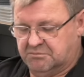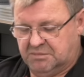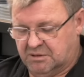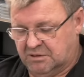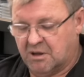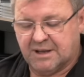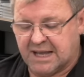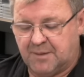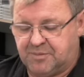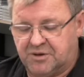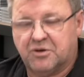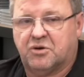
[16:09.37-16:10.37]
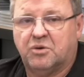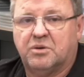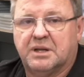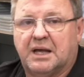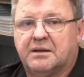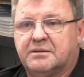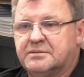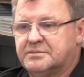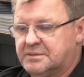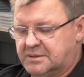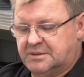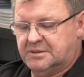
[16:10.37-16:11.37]
lockup and a cooler
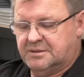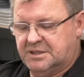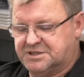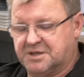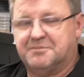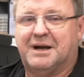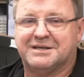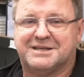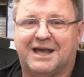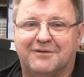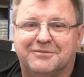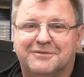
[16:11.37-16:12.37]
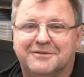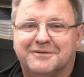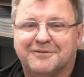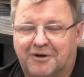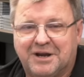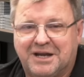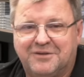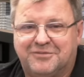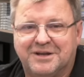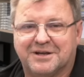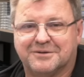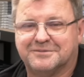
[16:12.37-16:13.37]
is a must-have on any
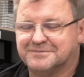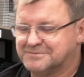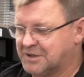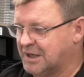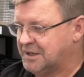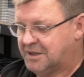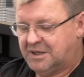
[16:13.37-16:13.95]
vehicle, right?